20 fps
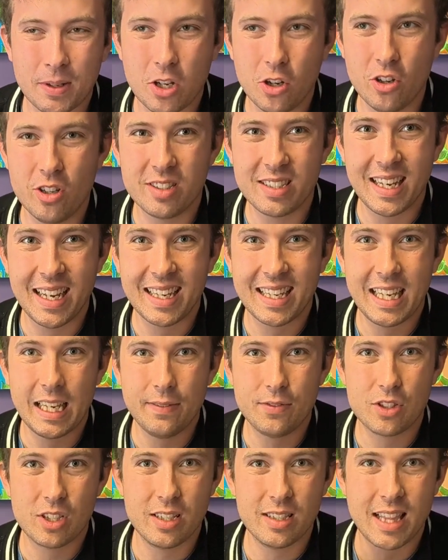because it
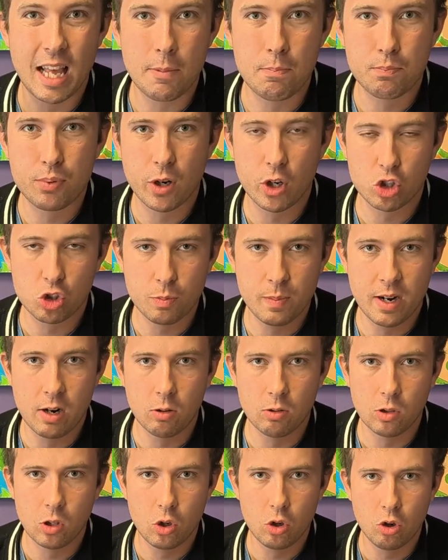gives it that brushed
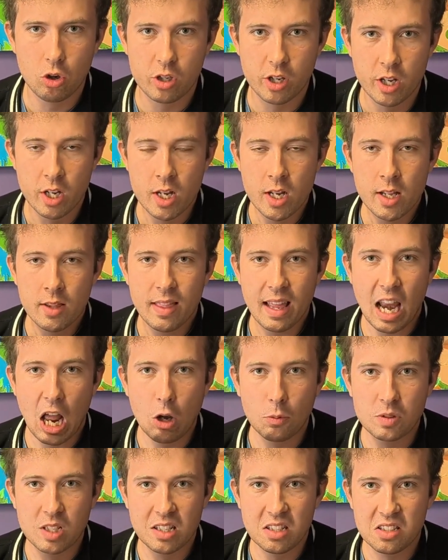metal look that
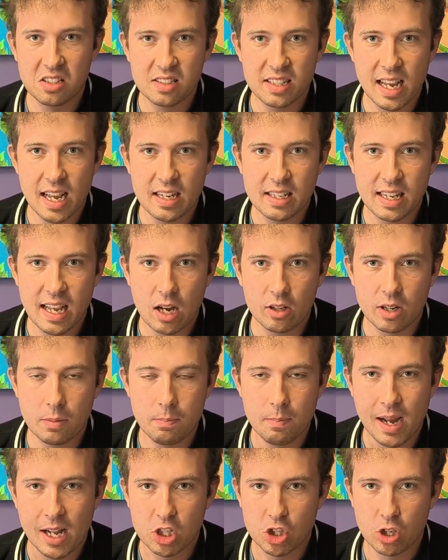helps it stand out
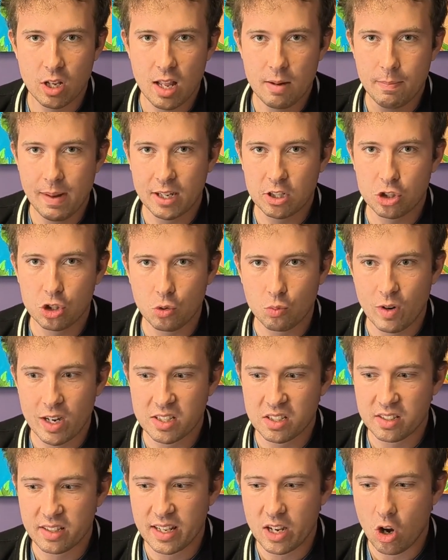and match the
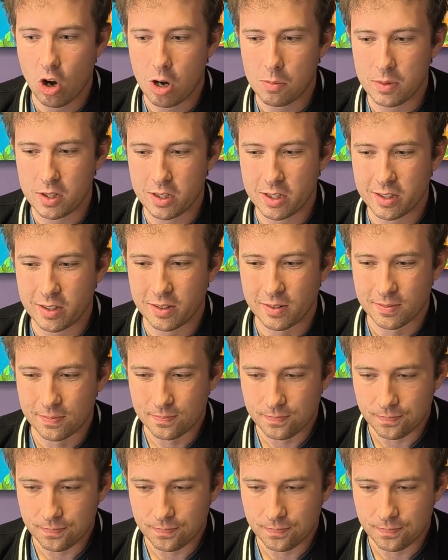rest of the armor.